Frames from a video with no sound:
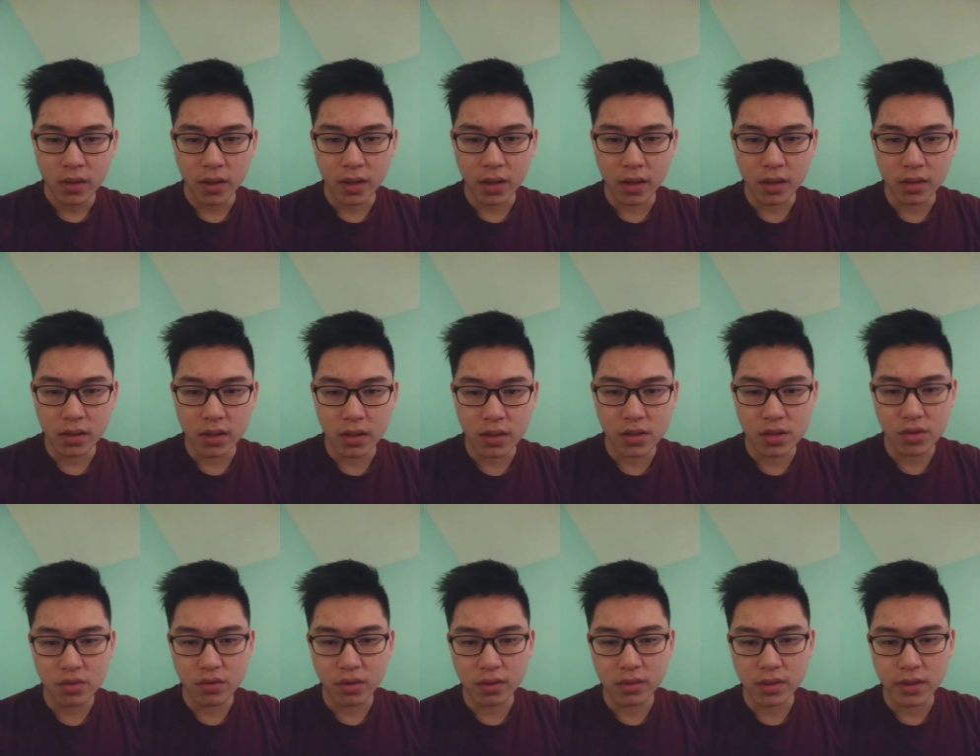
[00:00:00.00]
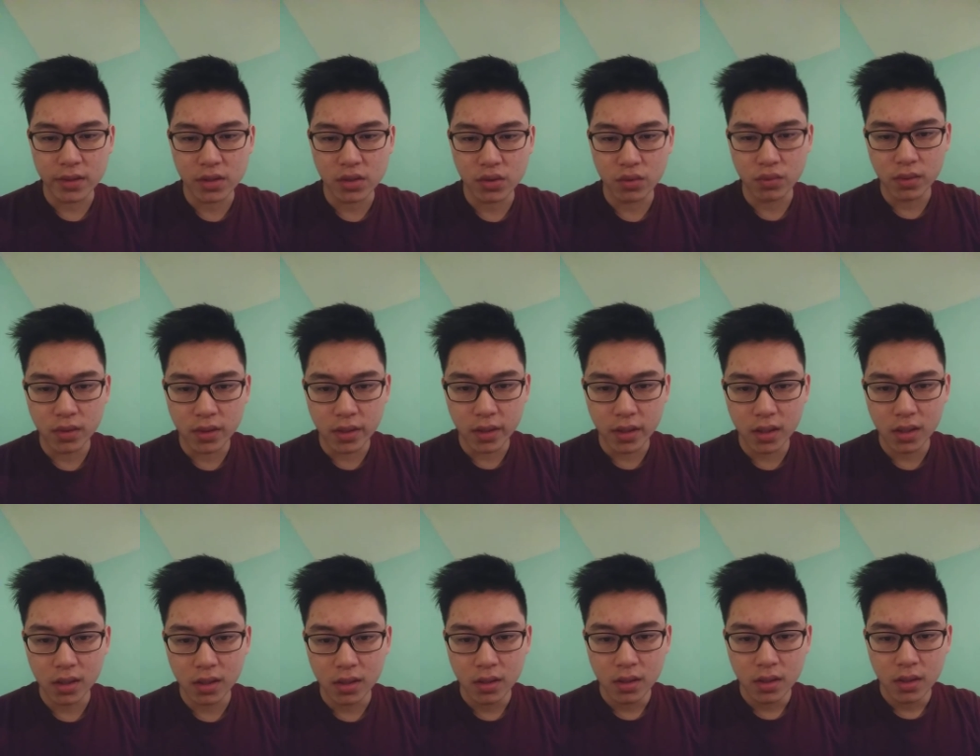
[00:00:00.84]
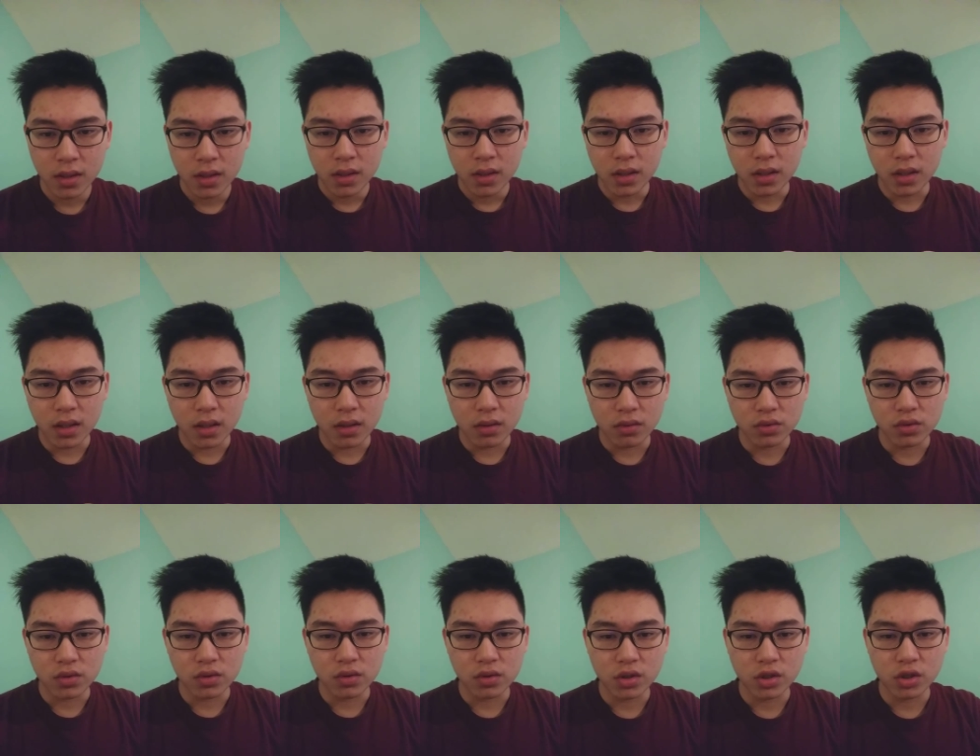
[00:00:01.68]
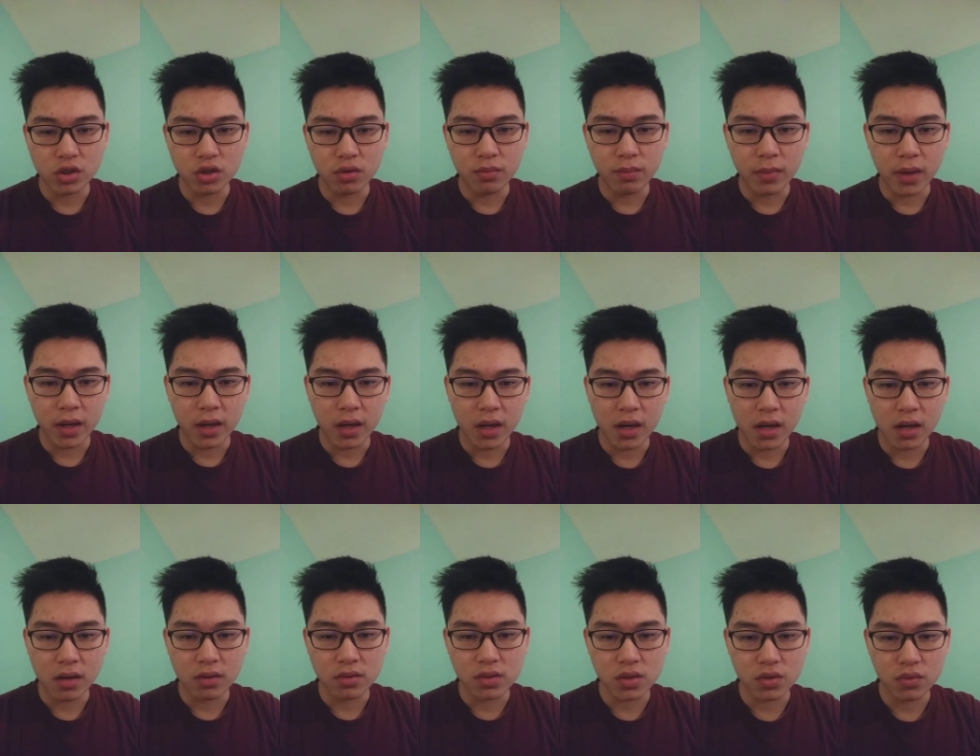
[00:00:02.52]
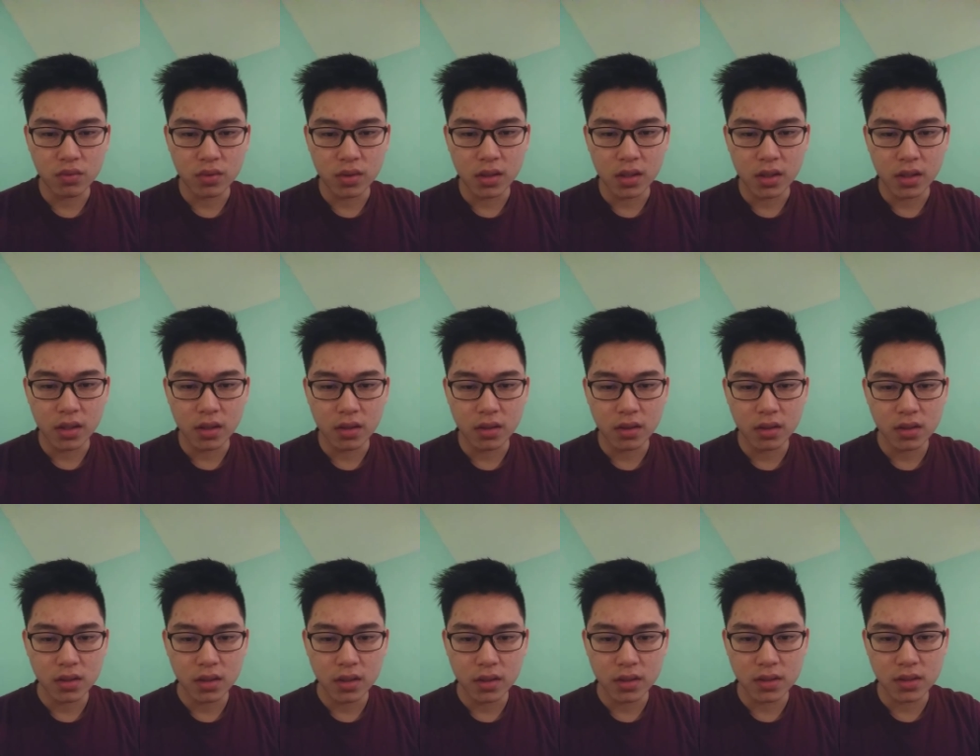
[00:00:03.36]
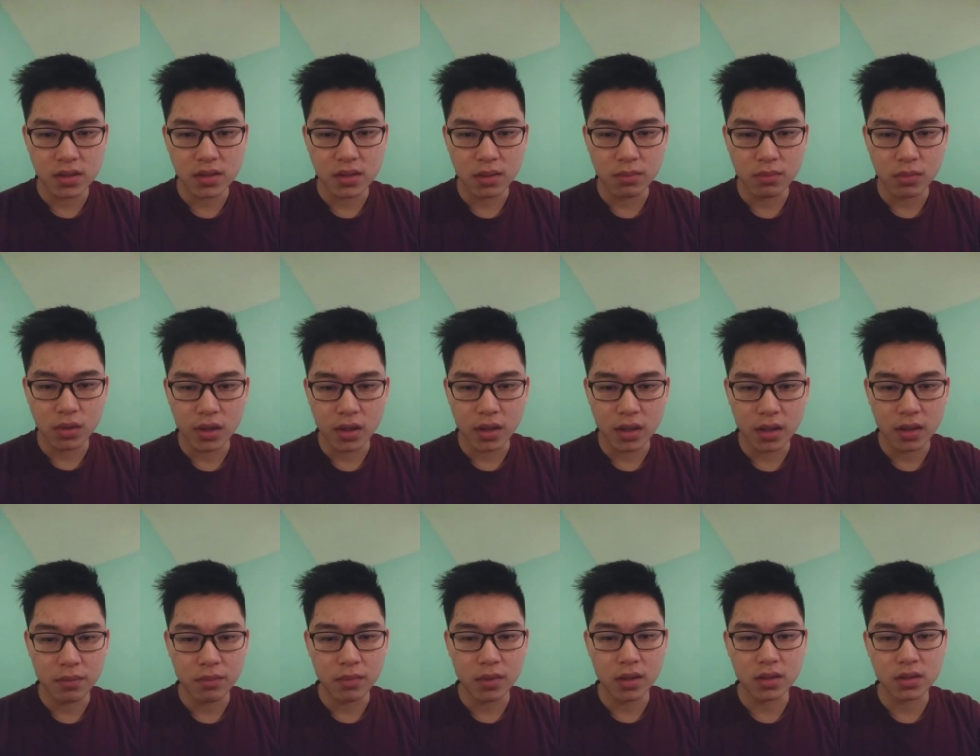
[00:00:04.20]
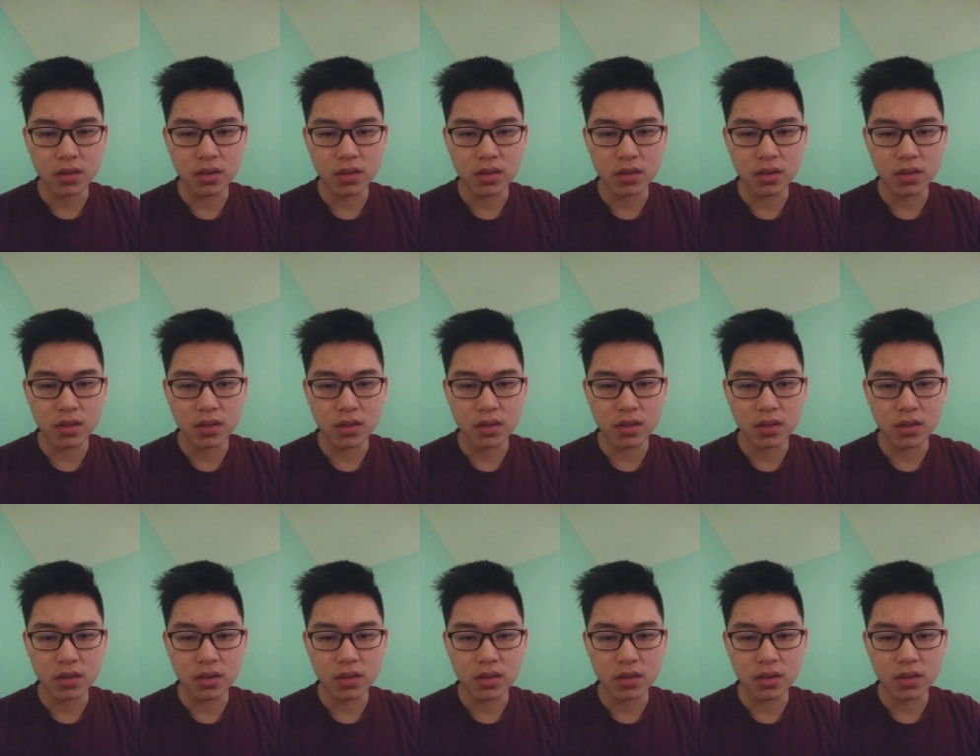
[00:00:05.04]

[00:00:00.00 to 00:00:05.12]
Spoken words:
and the surroundings over there, and also show my house over there at the same time,